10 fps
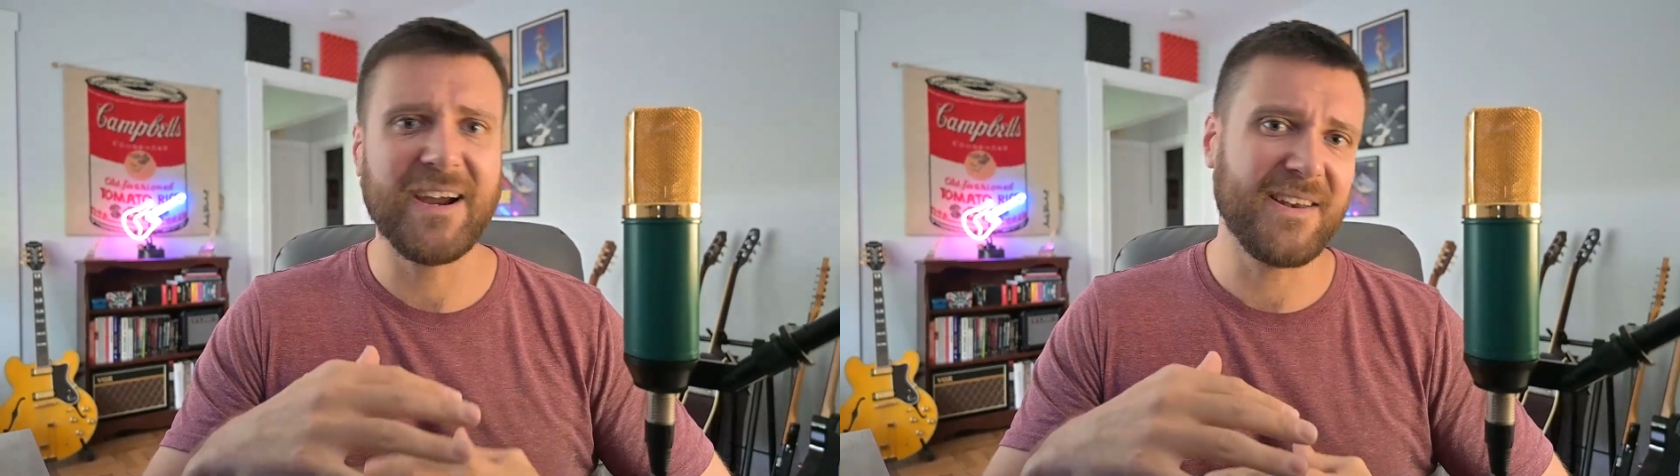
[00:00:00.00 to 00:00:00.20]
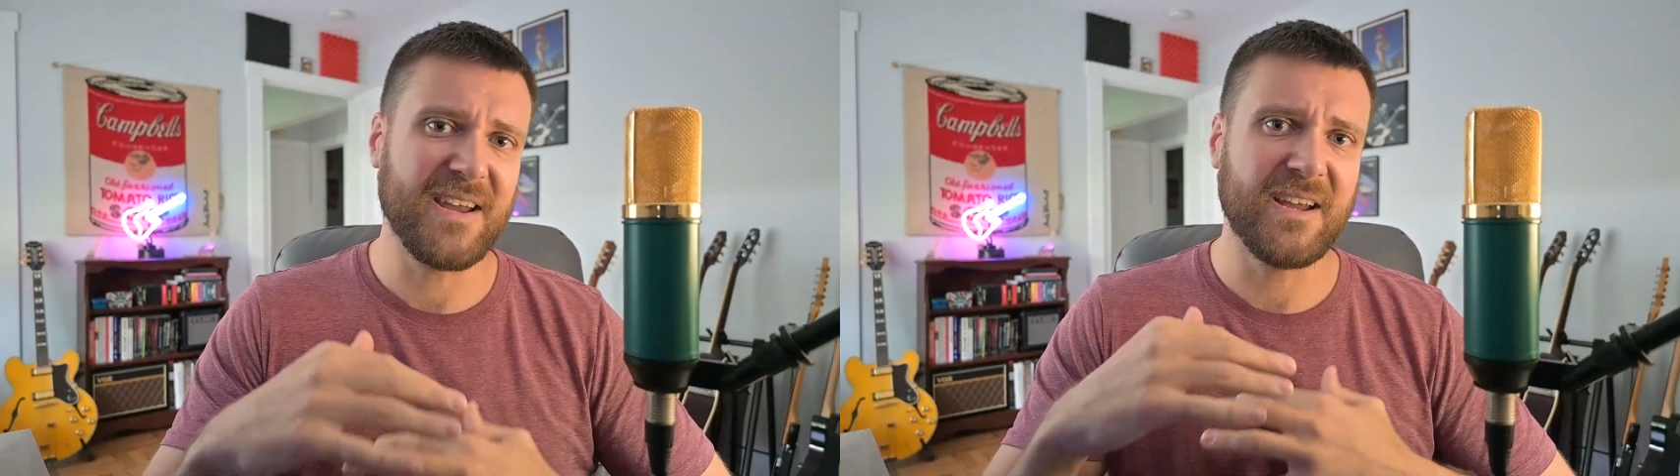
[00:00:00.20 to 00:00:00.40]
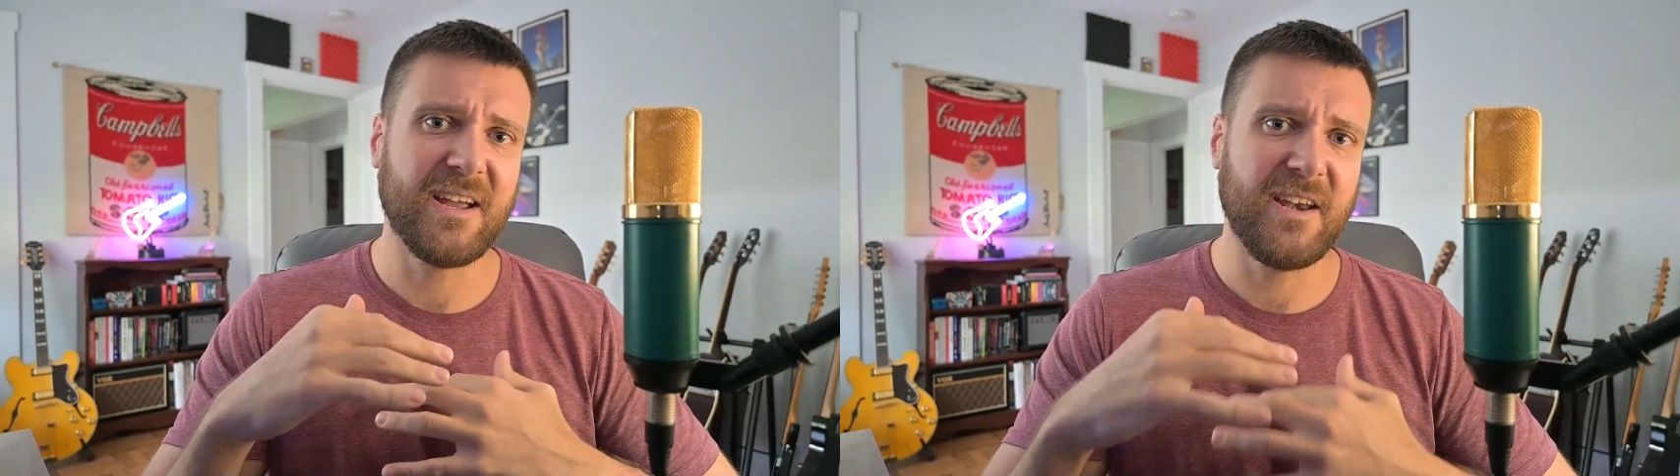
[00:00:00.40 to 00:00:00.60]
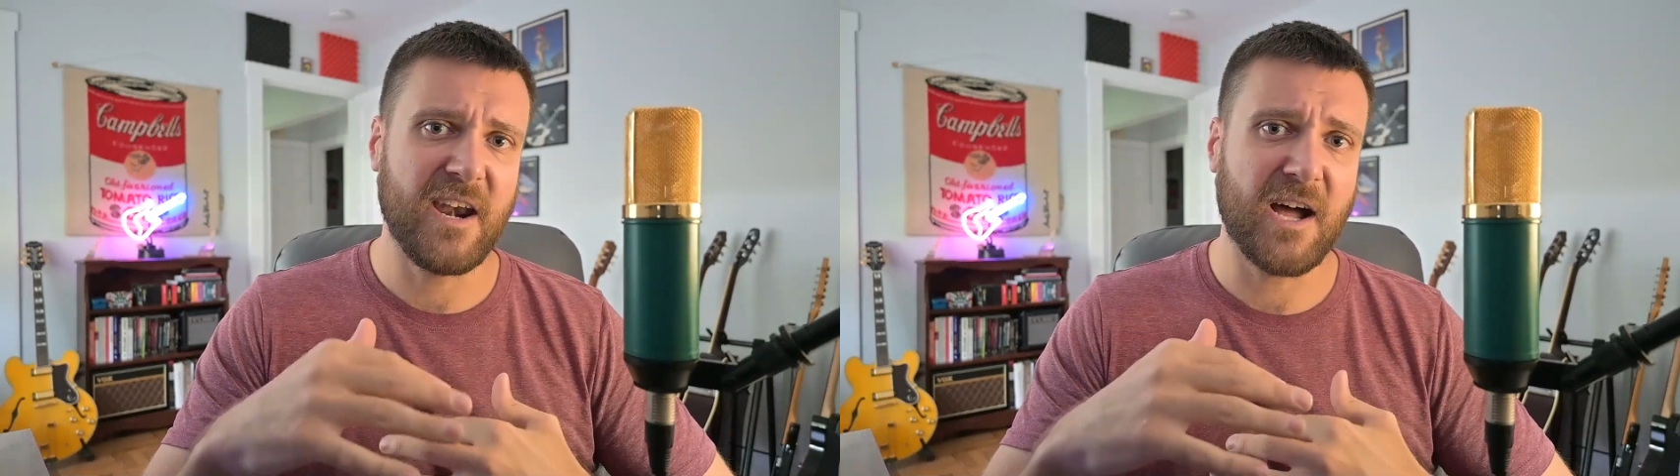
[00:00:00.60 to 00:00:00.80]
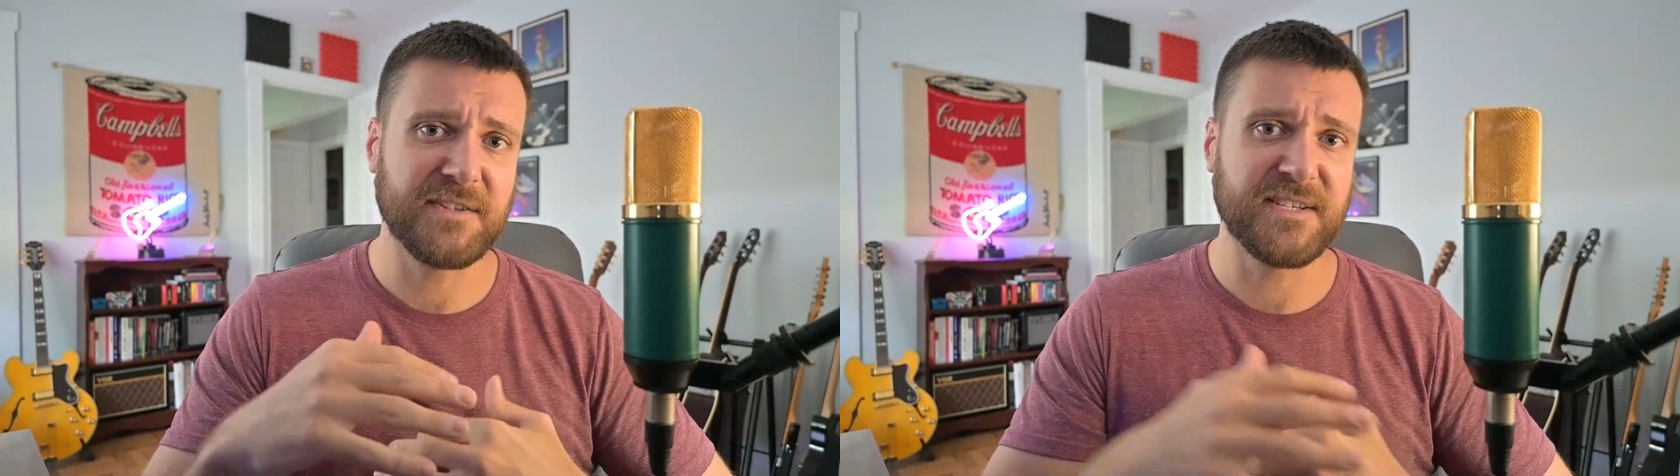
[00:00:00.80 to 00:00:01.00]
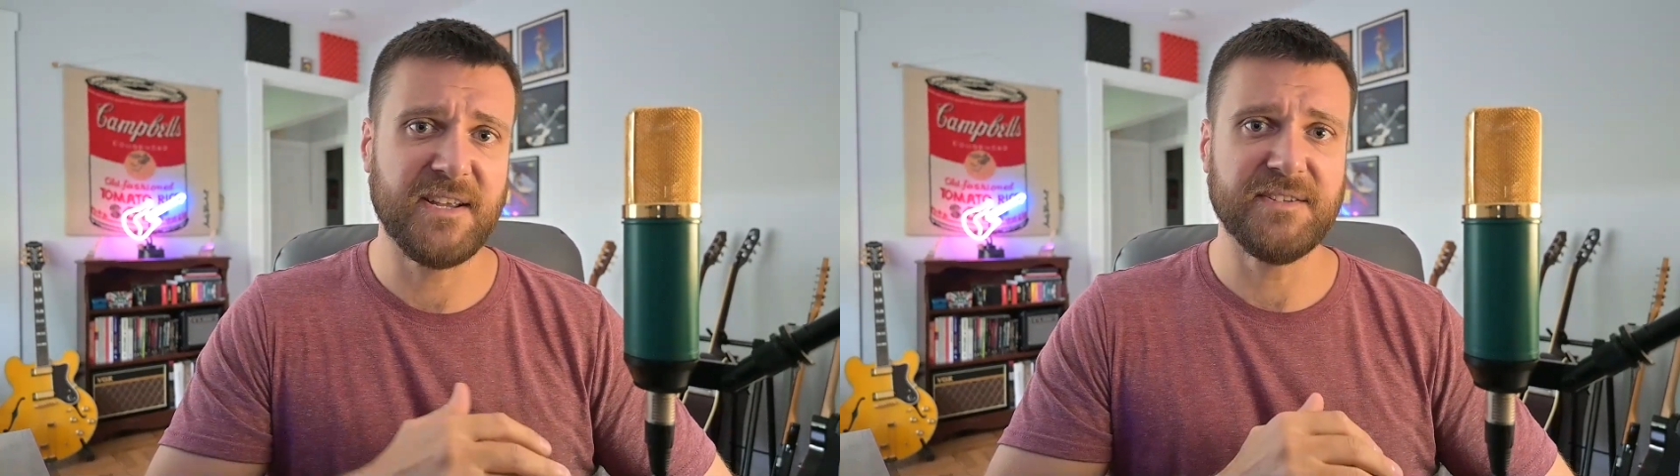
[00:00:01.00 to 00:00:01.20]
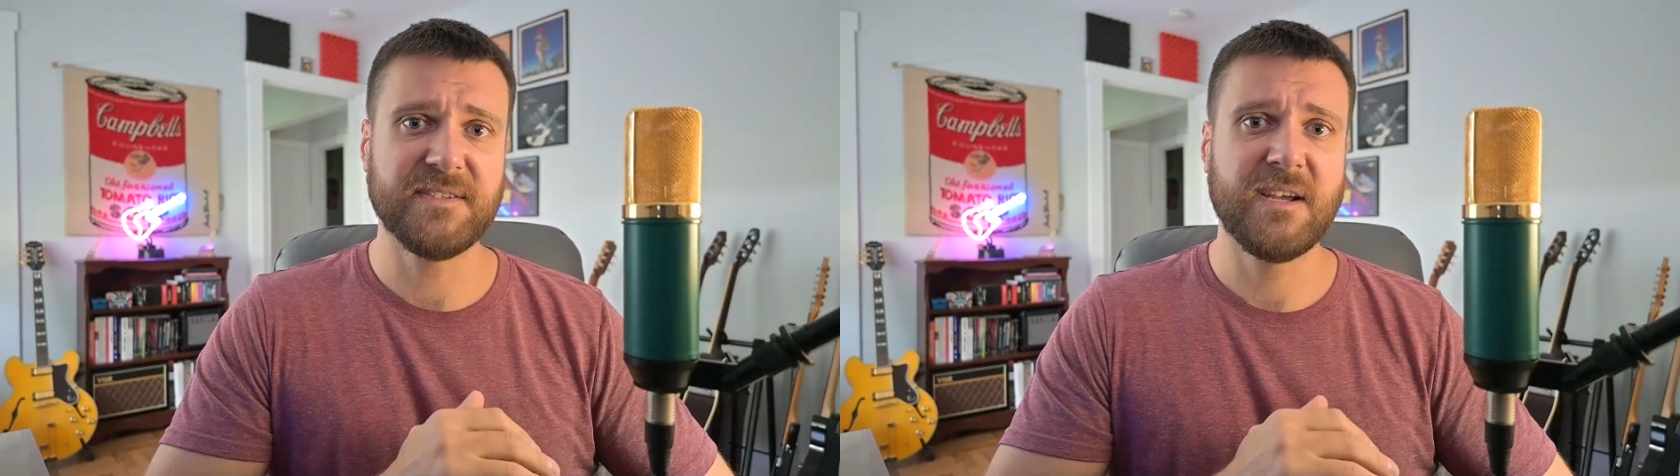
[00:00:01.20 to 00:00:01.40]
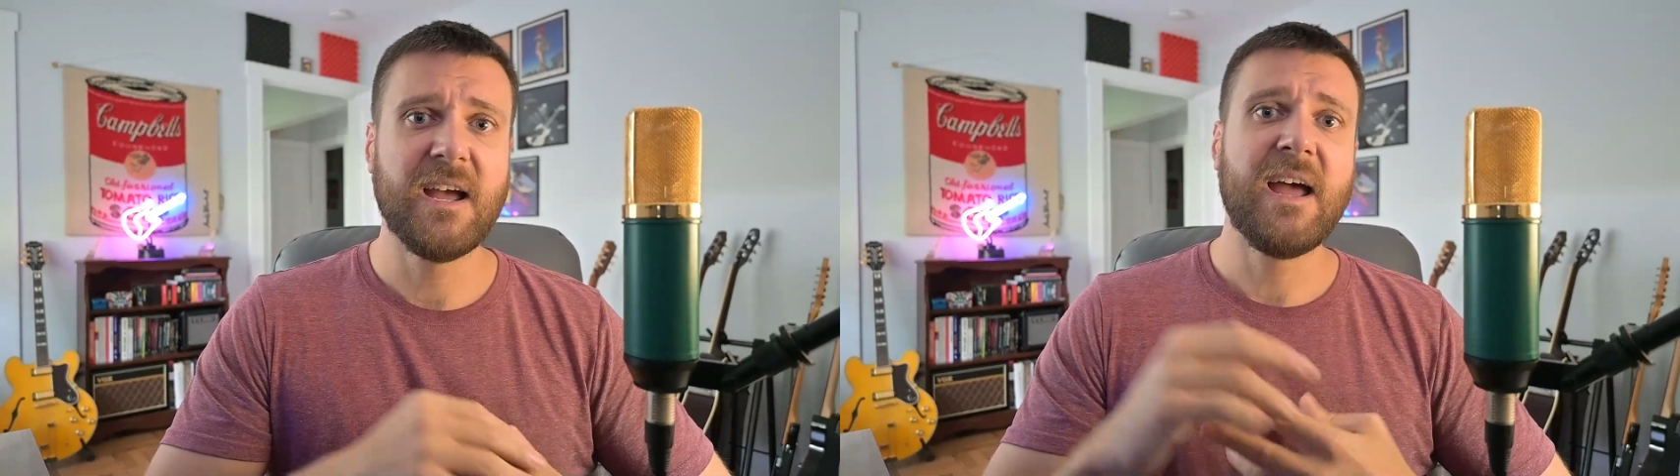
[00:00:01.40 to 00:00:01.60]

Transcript: ID nonsense.